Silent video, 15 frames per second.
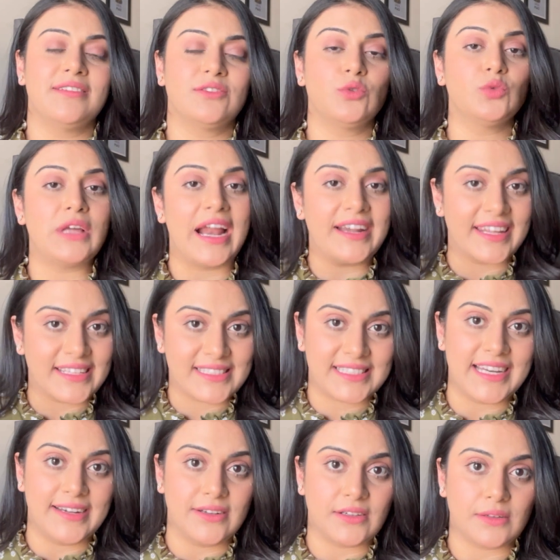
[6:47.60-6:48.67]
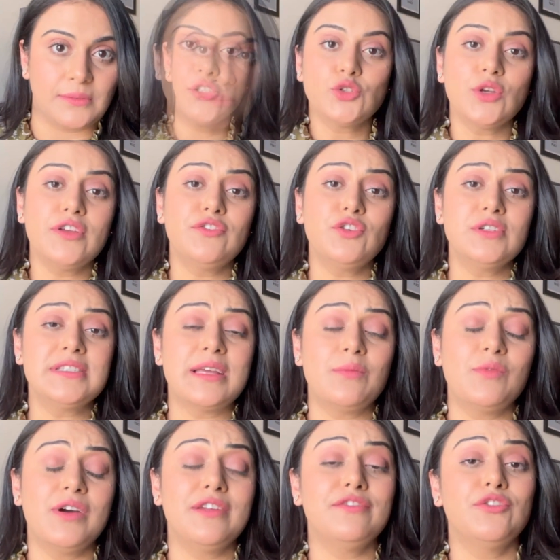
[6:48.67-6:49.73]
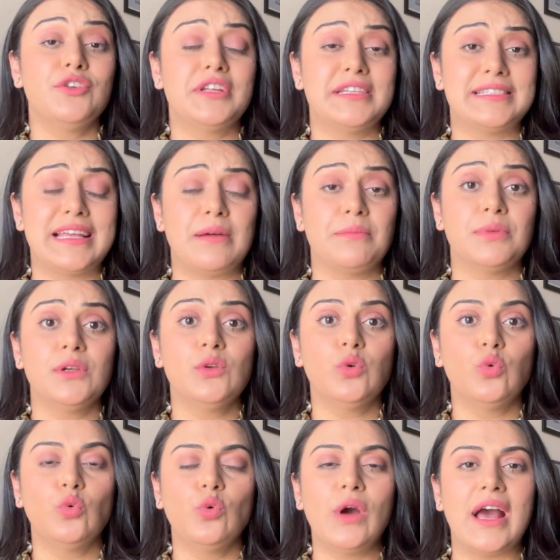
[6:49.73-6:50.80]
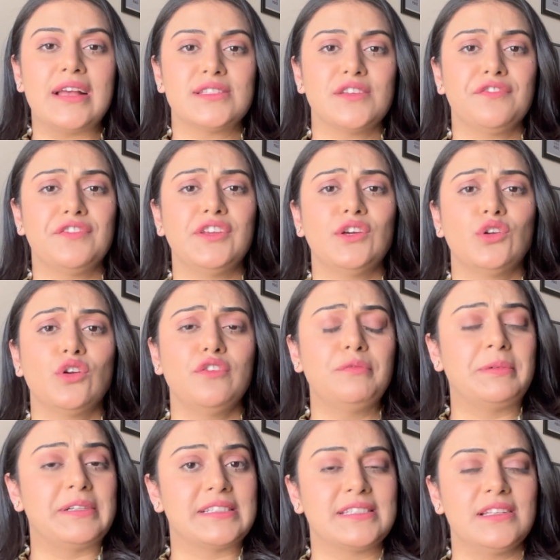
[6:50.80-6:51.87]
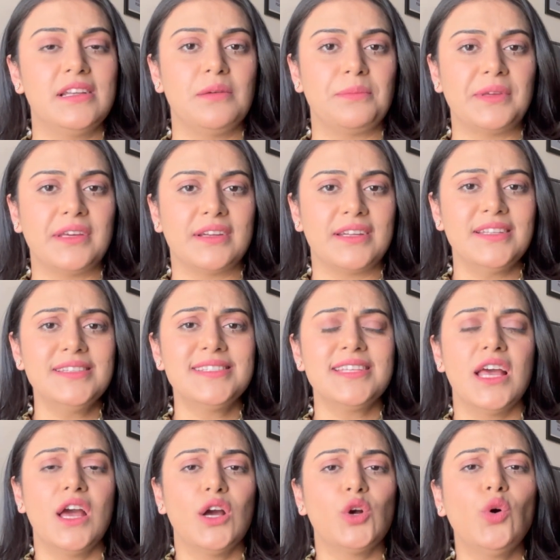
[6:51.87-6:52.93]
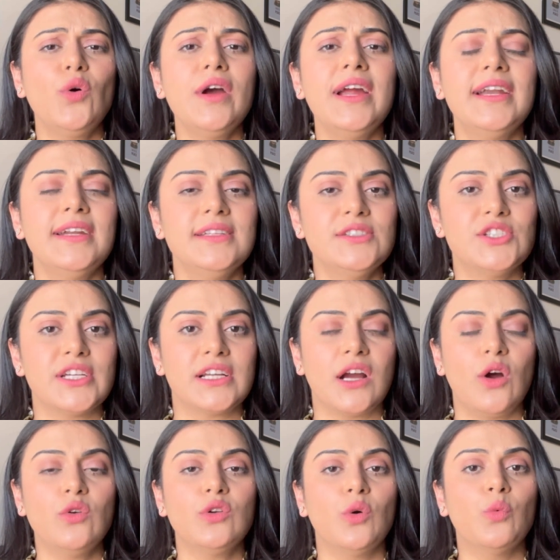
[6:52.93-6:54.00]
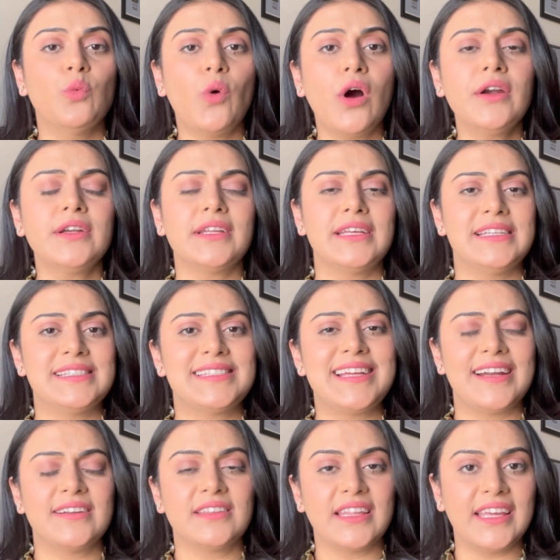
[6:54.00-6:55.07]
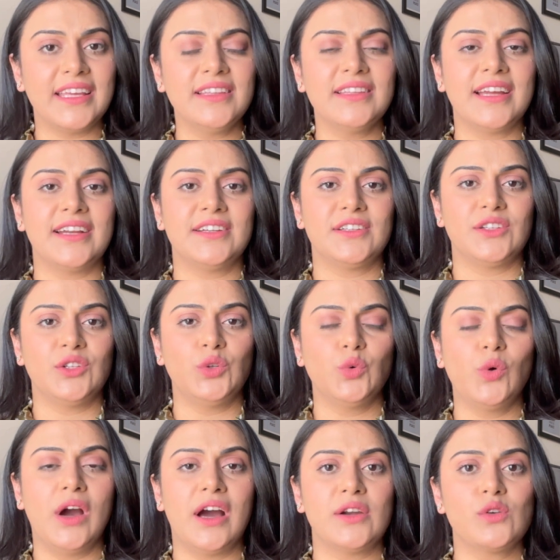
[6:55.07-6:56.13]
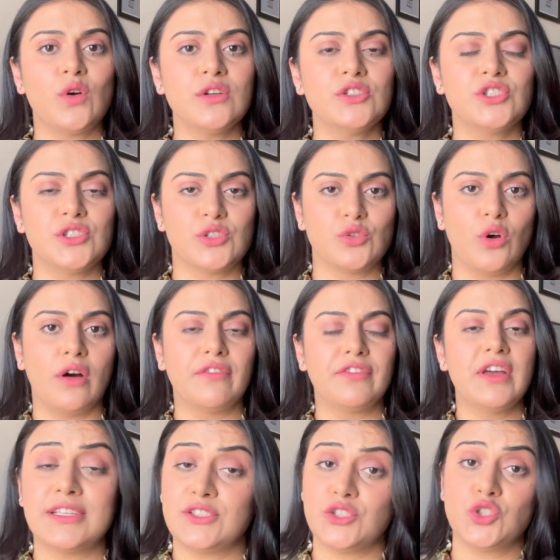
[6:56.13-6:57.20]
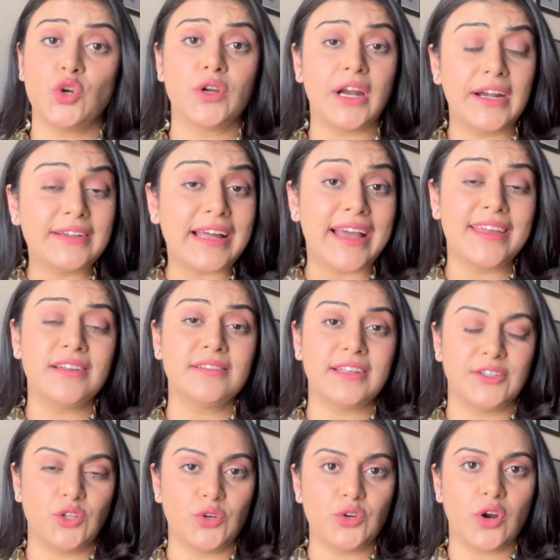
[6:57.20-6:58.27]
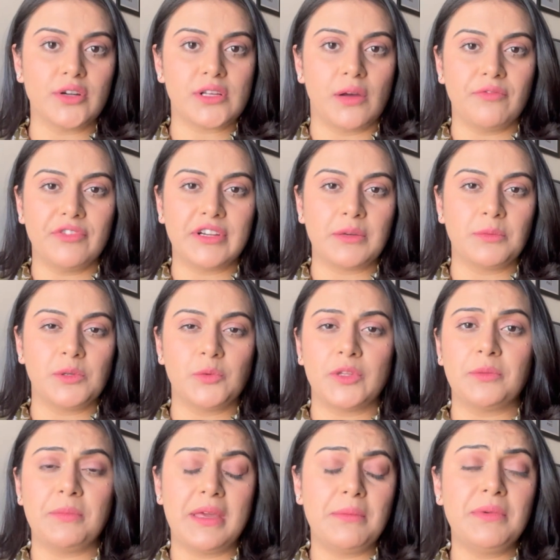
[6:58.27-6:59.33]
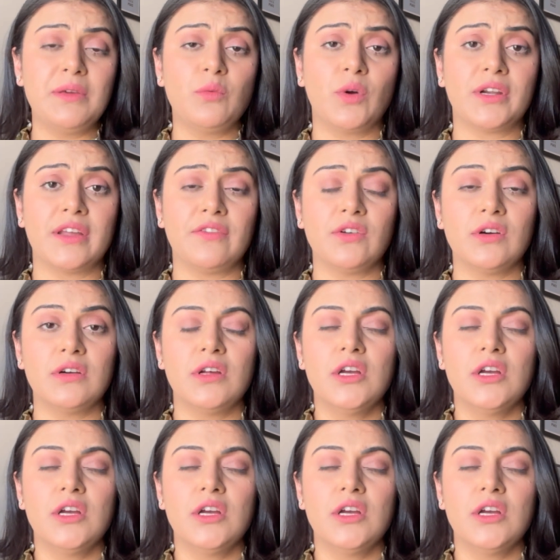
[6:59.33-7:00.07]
to that extent. So if you're someone, for example, who has a fear of personal appearance, go ahead and check out what is that thing that you are conscious of. Is it your attire that you're not comfortable with? Maybe whatever